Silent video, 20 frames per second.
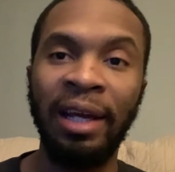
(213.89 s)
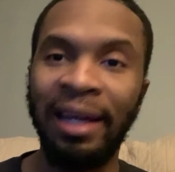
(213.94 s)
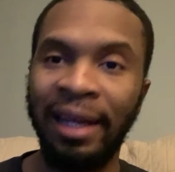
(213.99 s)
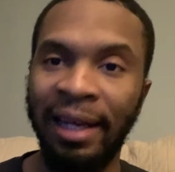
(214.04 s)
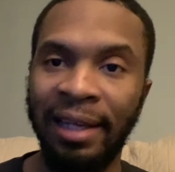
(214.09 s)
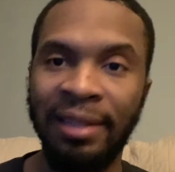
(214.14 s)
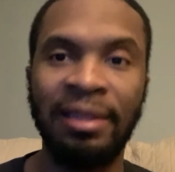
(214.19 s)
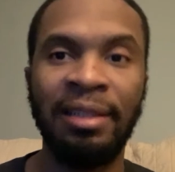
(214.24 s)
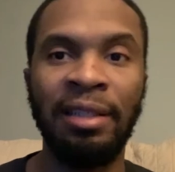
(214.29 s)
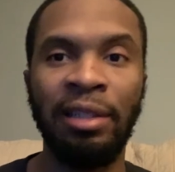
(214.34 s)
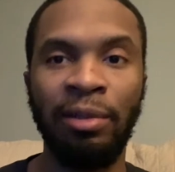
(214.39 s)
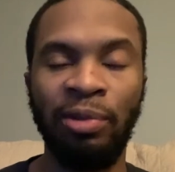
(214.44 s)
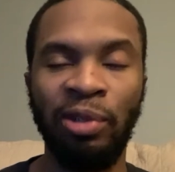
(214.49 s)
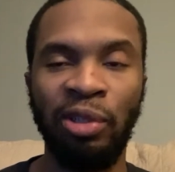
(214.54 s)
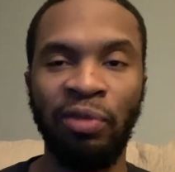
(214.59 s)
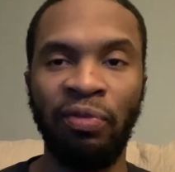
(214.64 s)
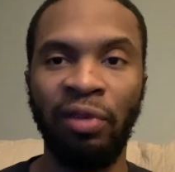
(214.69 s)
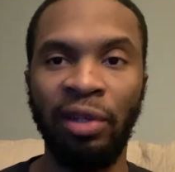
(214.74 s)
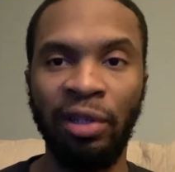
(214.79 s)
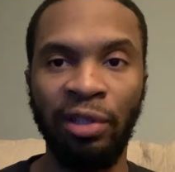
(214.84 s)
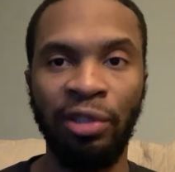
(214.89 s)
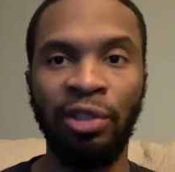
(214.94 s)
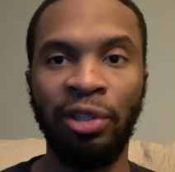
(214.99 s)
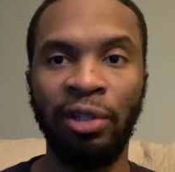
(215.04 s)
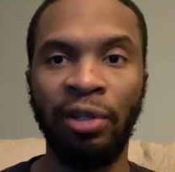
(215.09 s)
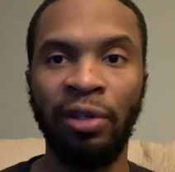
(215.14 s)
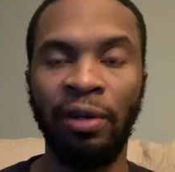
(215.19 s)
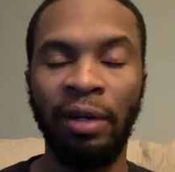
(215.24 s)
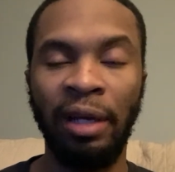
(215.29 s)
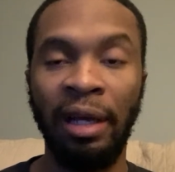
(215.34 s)
and slithery
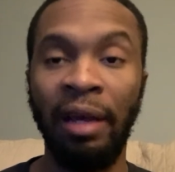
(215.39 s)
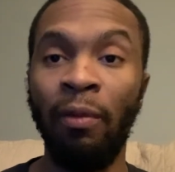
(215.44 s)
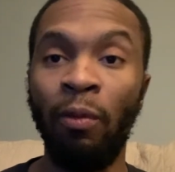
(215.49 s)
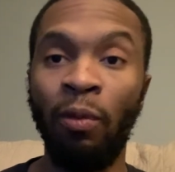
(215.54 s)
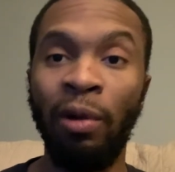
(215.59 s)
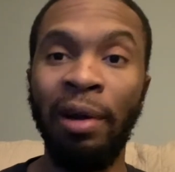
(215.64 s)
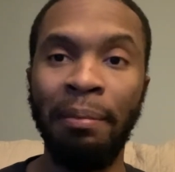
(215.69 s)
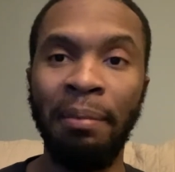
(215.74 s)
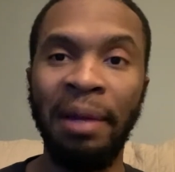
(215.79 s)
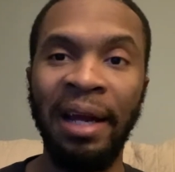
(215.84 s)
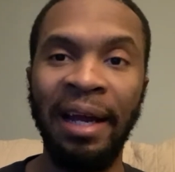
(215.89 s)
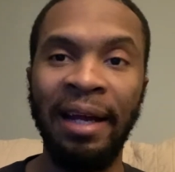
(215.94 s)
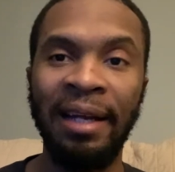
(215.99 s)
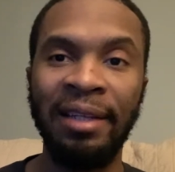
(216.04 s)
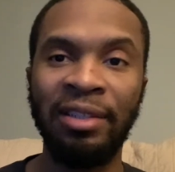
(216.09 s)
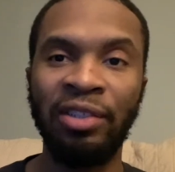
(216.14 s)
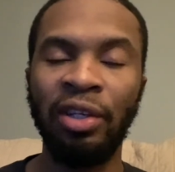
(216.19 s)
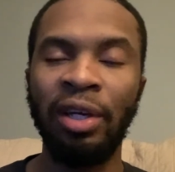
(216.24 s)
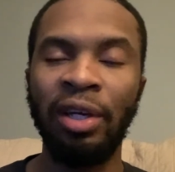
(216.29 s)
finisher in one badge.